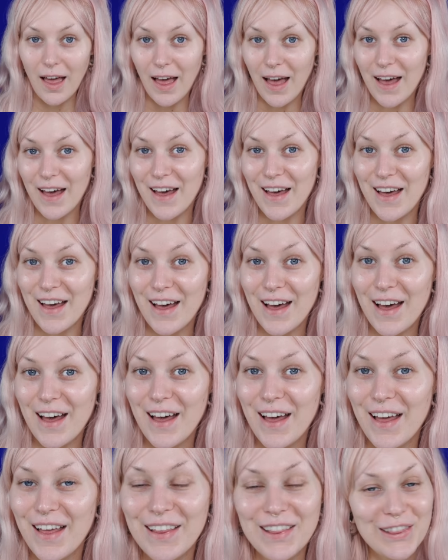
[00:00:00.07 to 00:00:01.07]

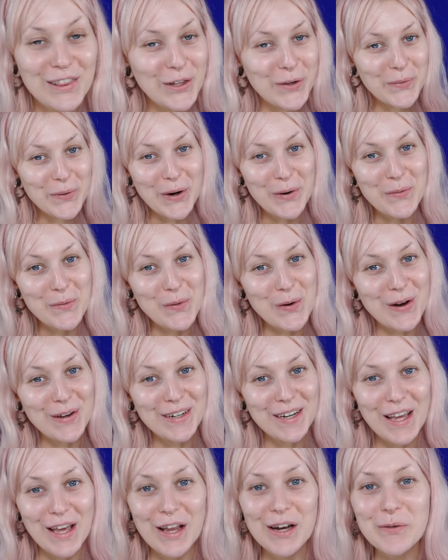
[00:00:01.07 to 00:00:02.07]
Uh, hello
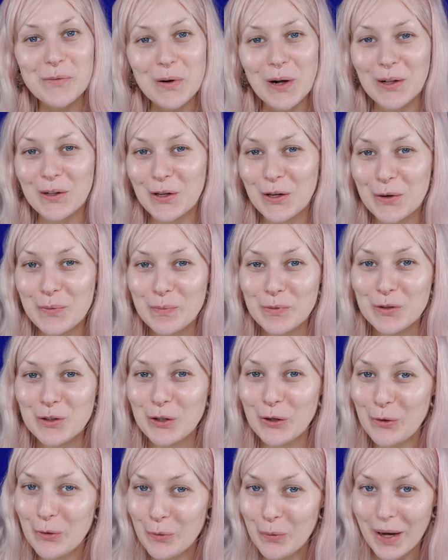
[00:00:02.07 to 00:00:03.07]
everyone and welcome
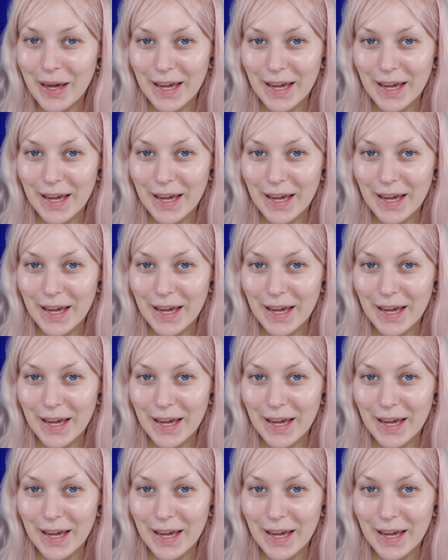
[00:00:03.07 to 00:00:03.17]
to